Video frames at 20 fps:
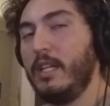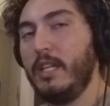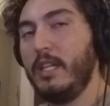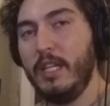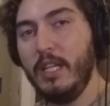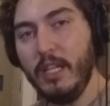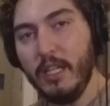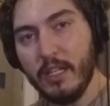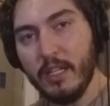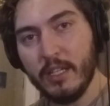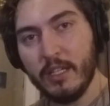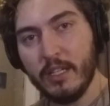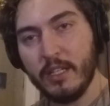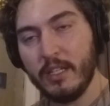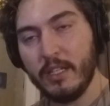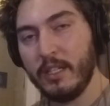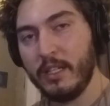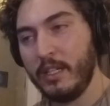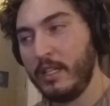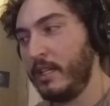
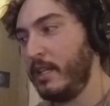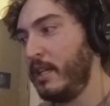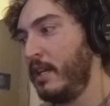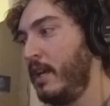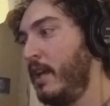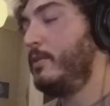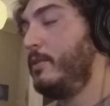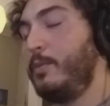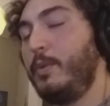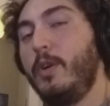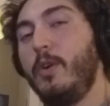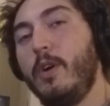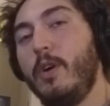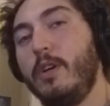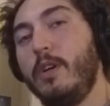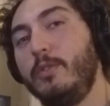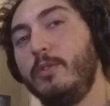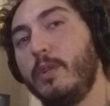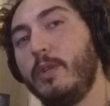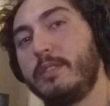We're
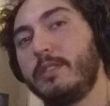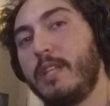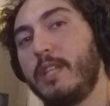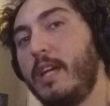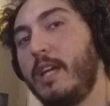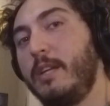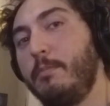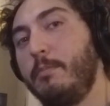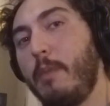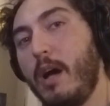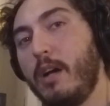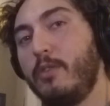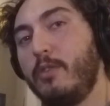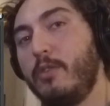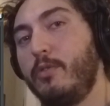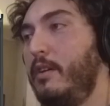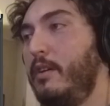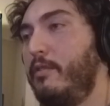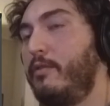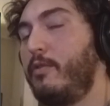going to assign
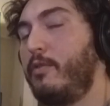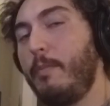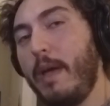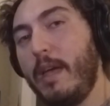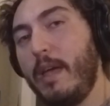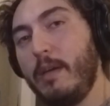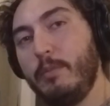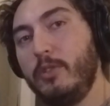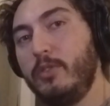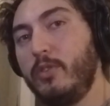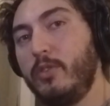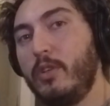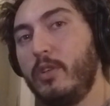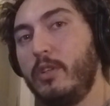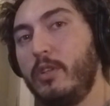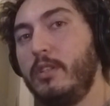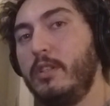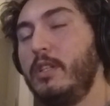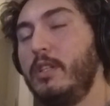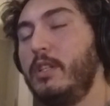macros from
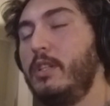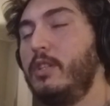Ableton